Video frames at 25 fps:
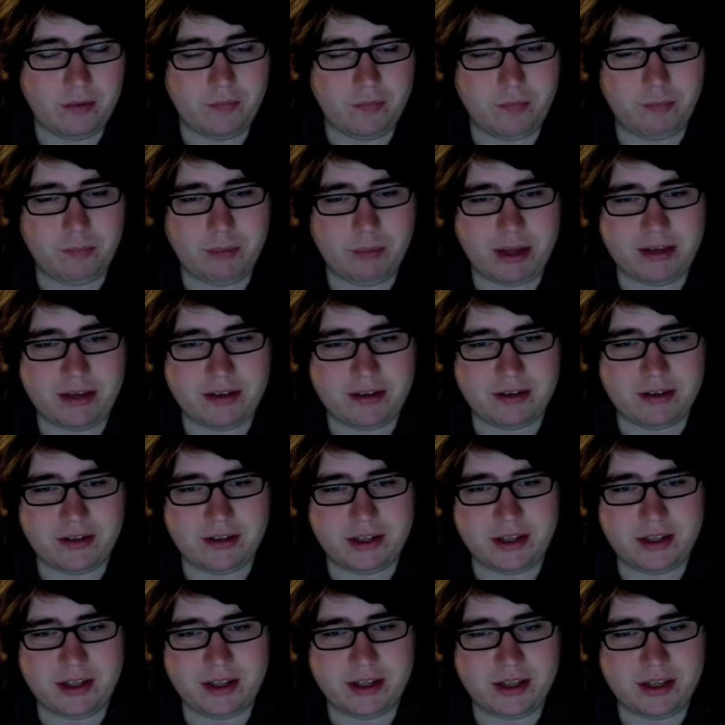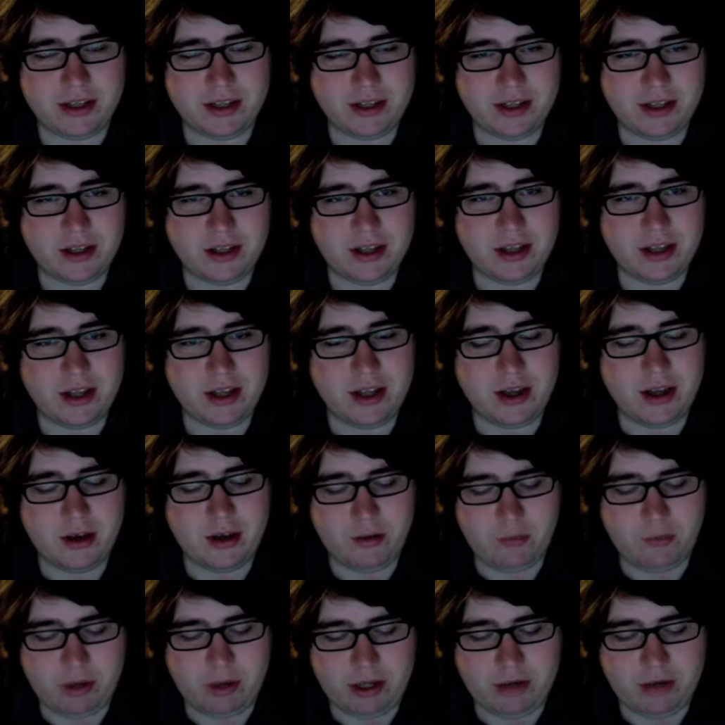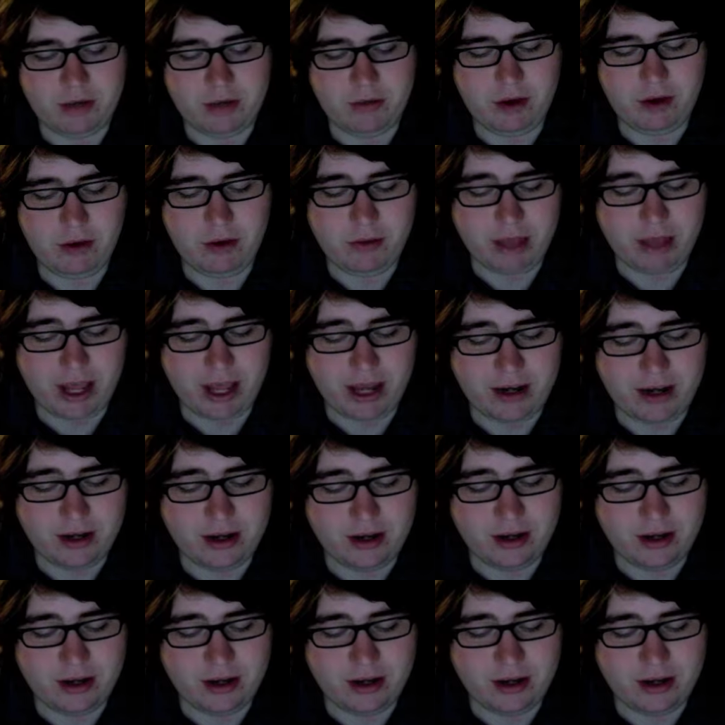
Basically, when you know that,